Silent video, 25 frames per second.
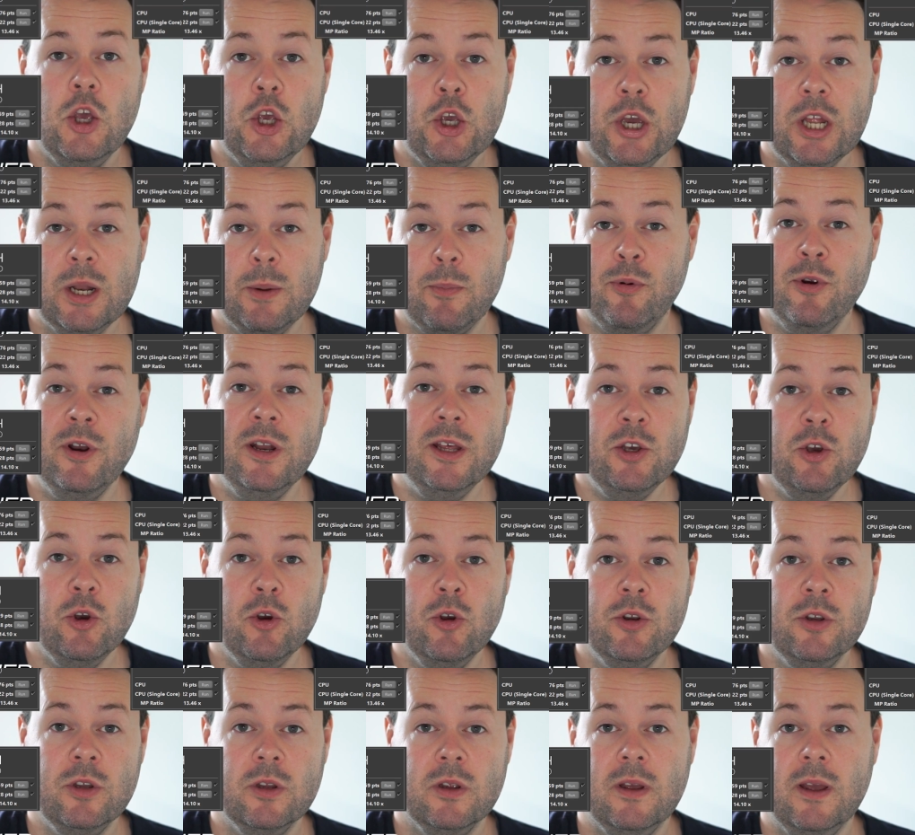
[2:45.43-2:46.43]
you get a pretty
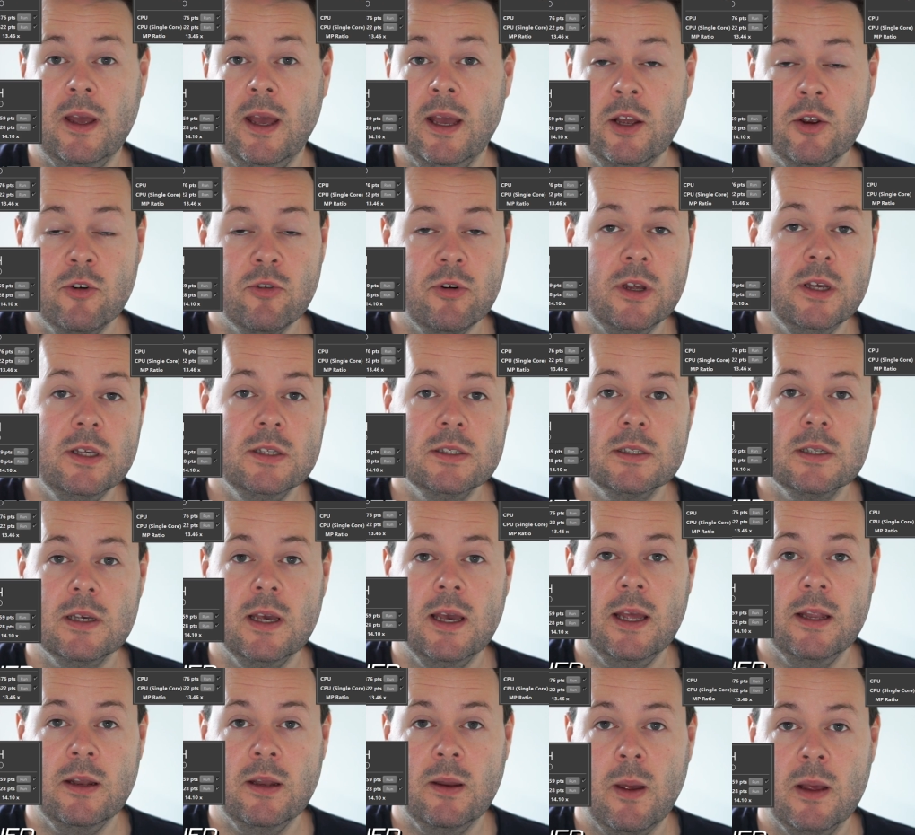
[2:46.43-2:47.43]
good increase
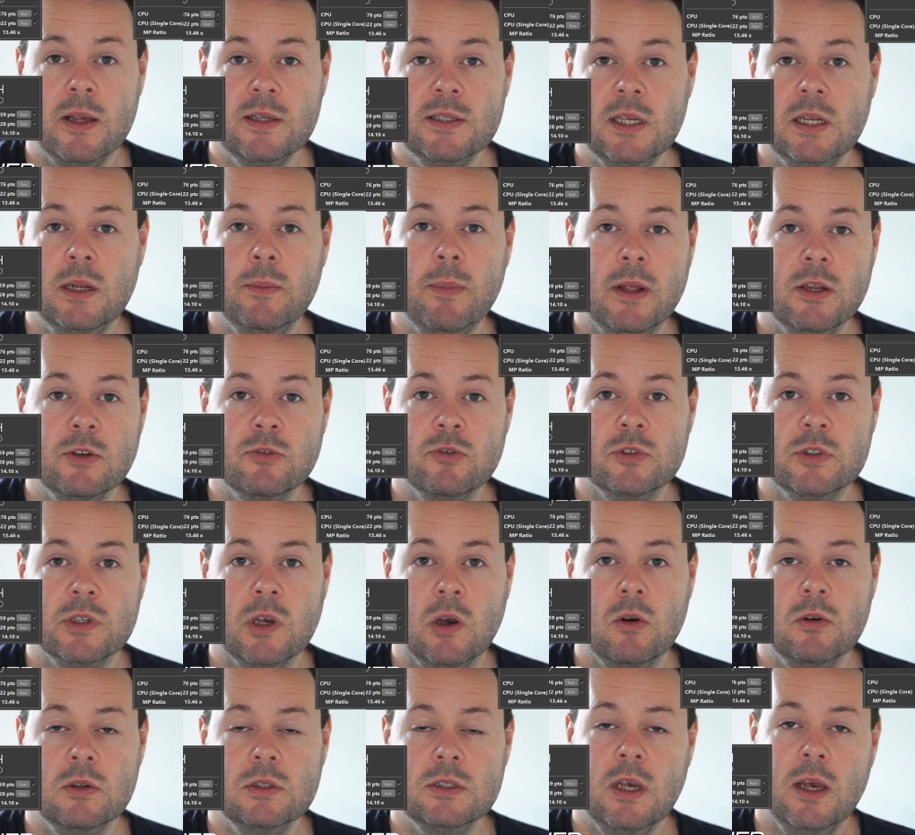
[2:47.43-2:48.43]
in Cinebench
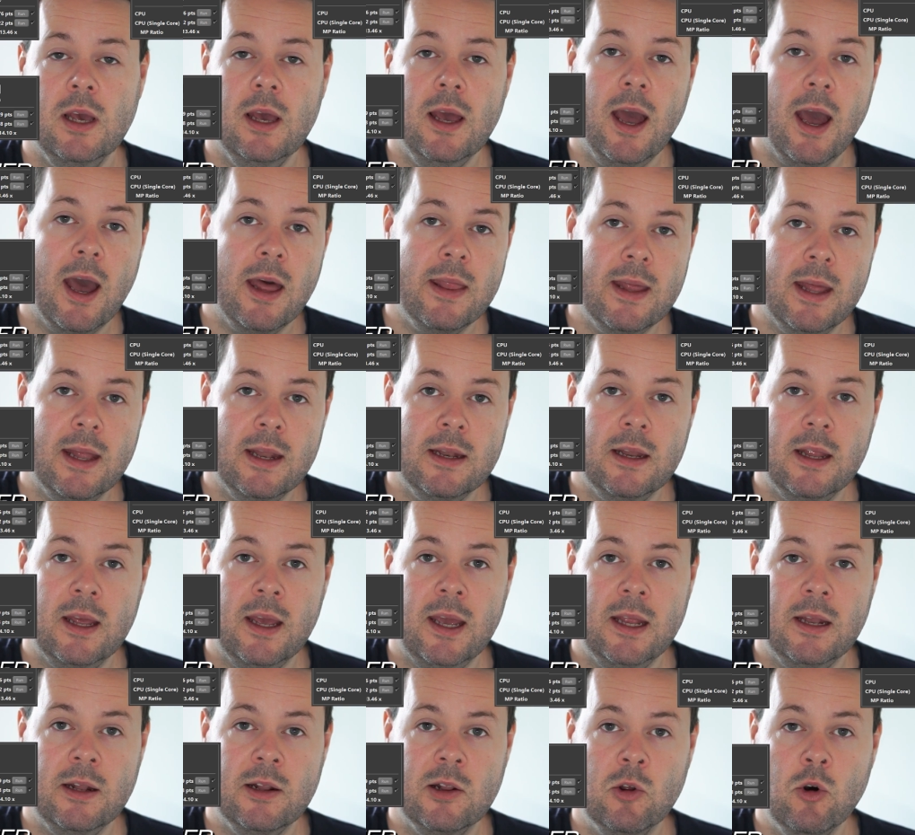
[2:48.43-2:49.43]
results. And then
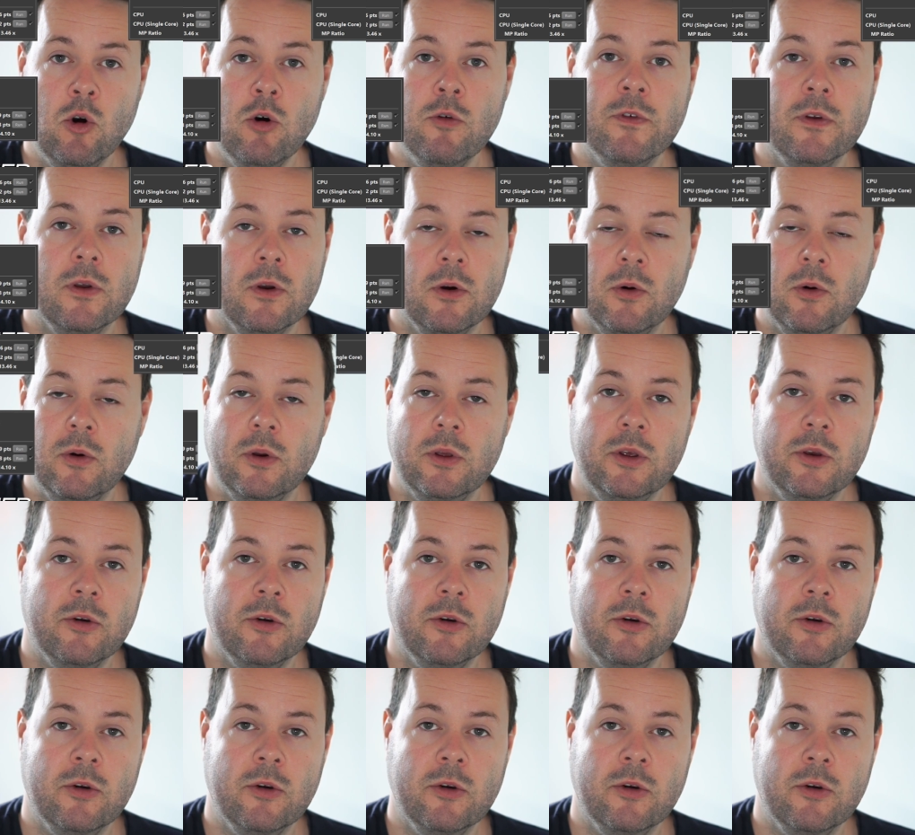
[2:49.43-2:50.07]
in Lorville,